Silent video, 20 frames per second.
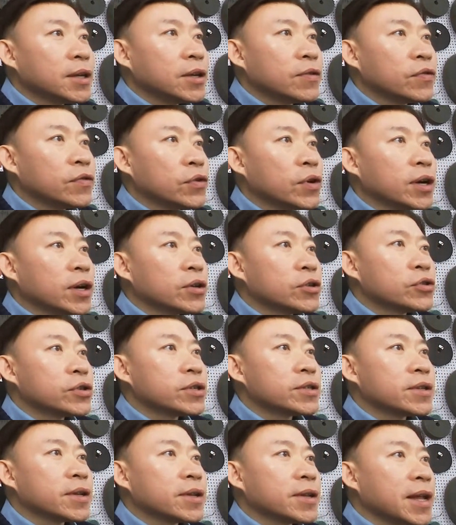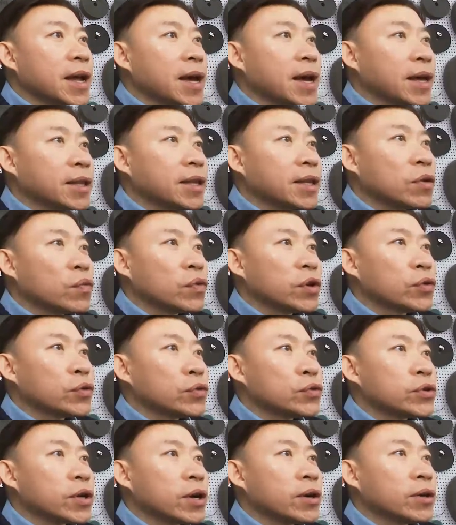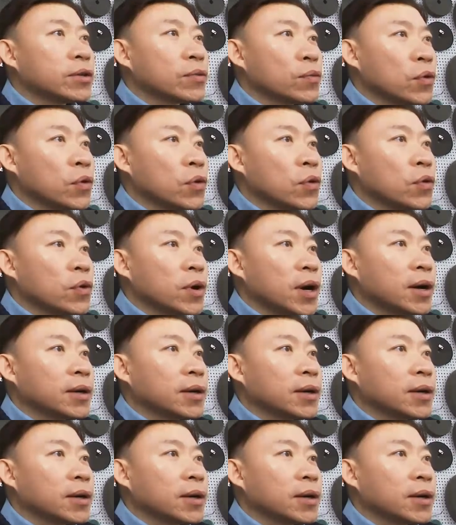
If you are interested in any views on the wall,